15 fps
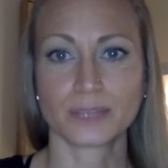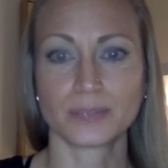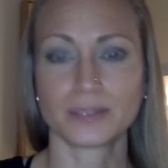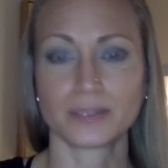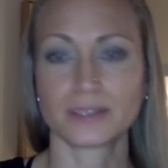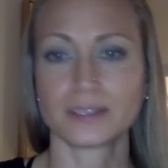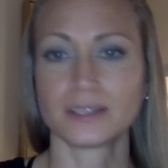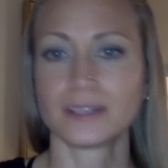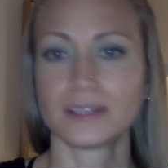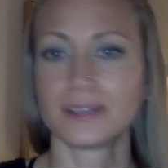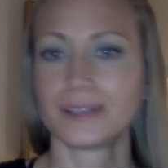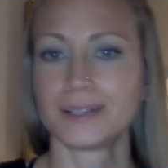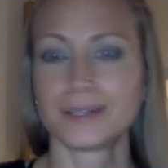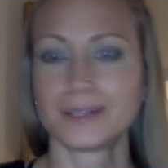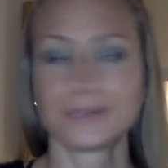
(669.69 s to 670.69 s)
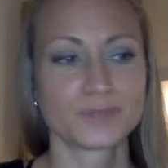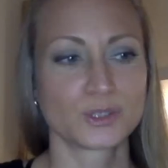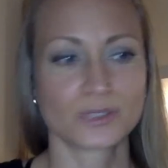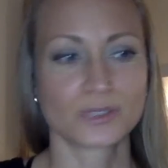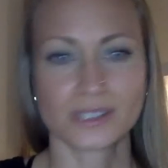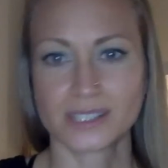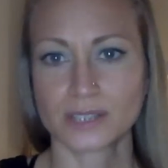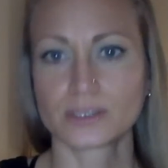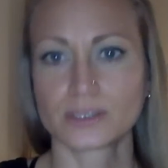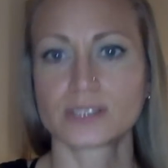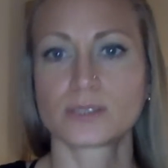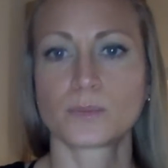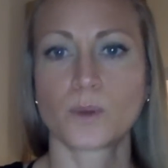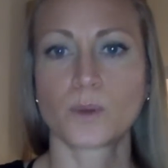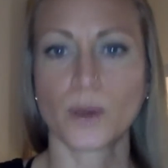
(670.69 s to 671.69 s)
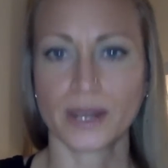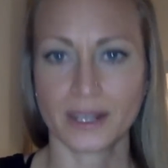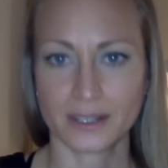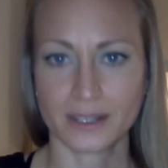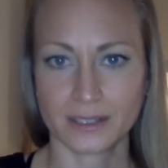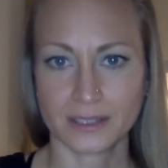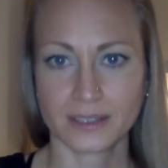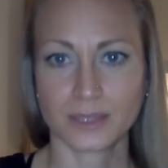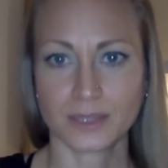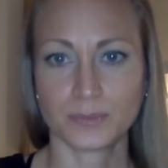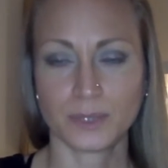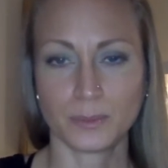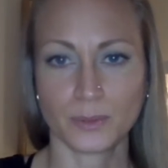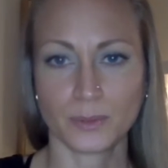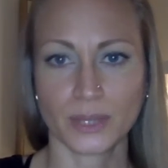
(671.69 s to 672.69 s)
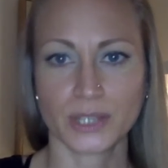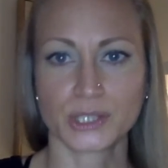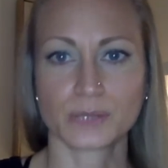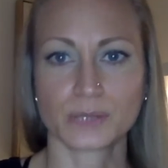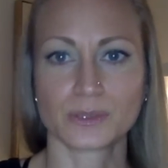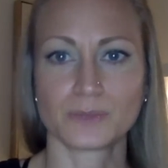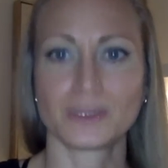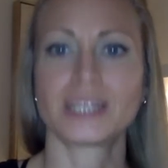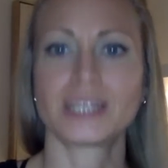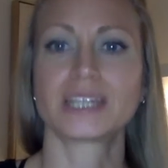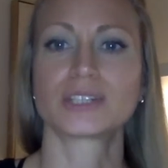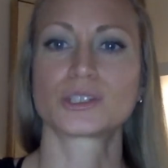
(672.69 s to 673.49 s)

And she was still disappointed in the people that she was meeting.